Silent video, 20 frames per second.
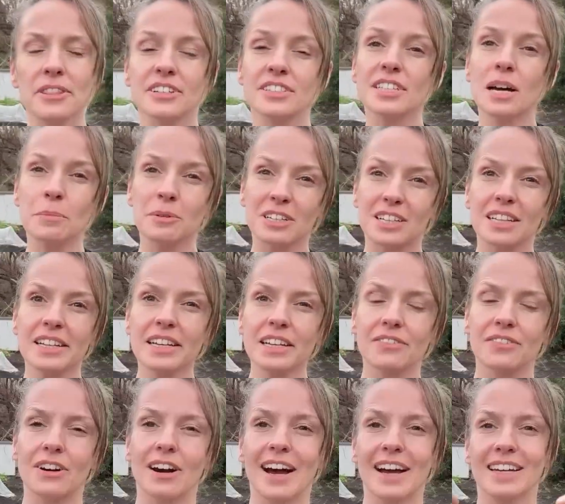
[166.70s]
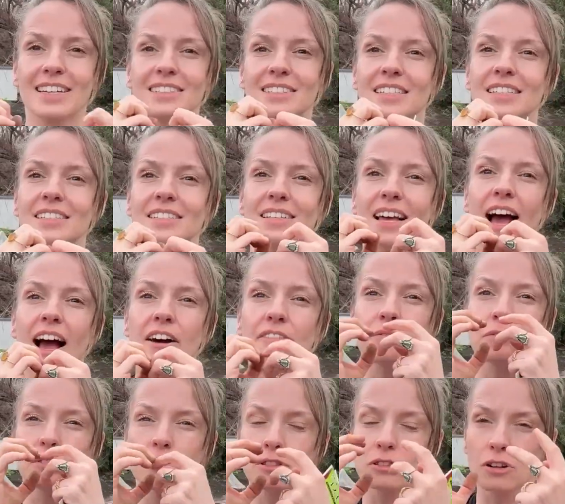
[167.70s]
the double click varieties have
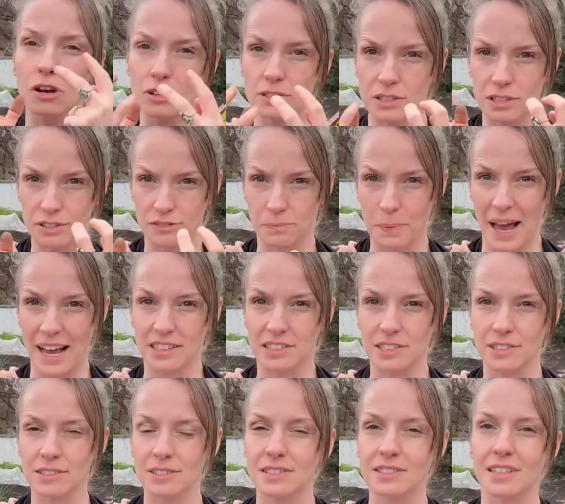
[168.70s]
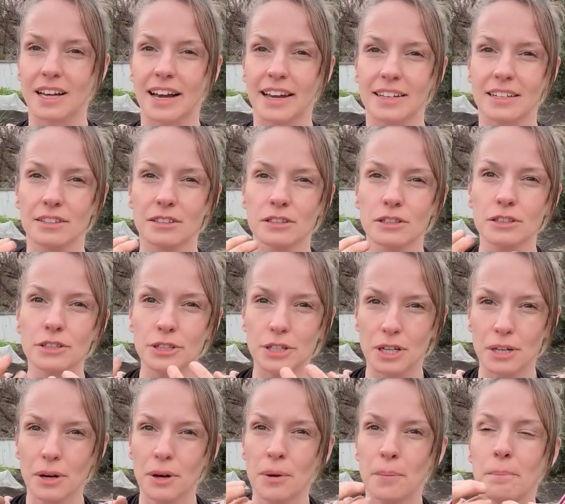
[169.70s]
lots of petals and look
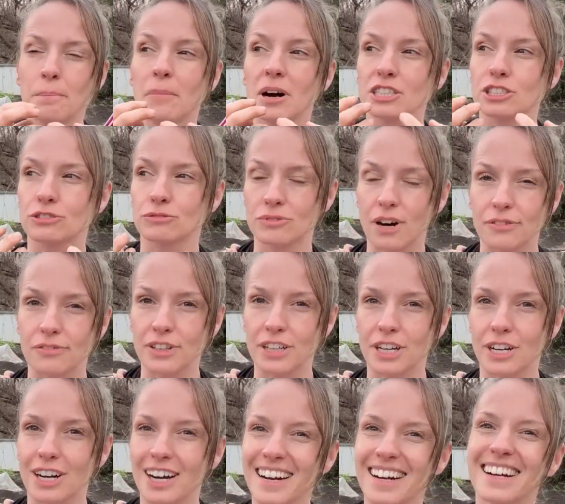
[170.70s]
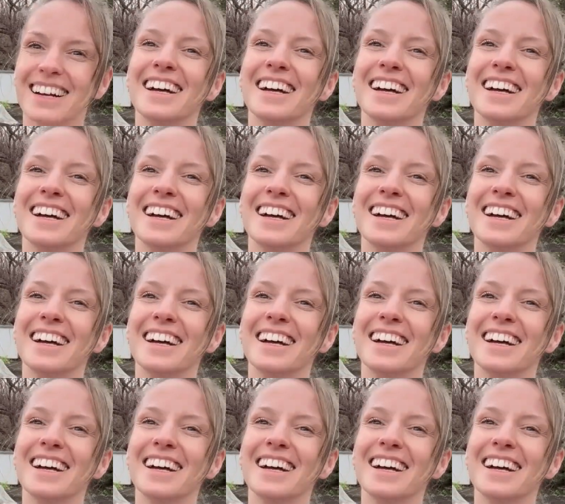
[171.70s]
much rufflier.